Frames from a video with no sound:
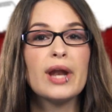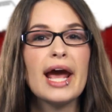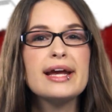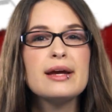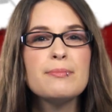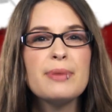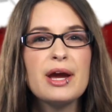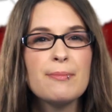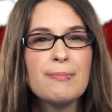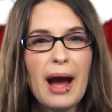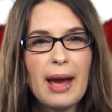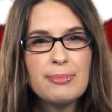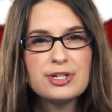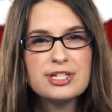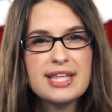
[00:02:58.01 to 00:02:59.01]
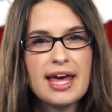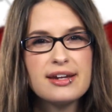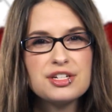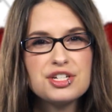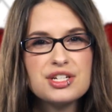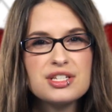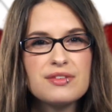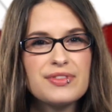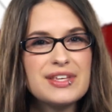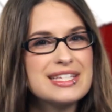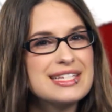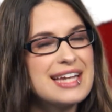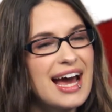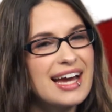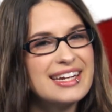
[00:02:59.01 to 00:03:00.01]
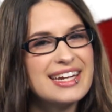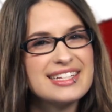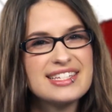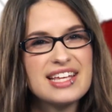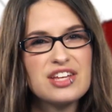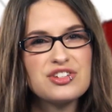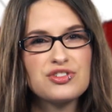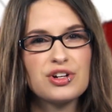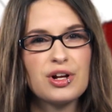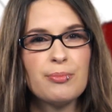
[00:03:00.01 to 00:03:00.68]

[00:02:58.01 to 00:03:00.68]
When I compare my percentages of these 9 ancestral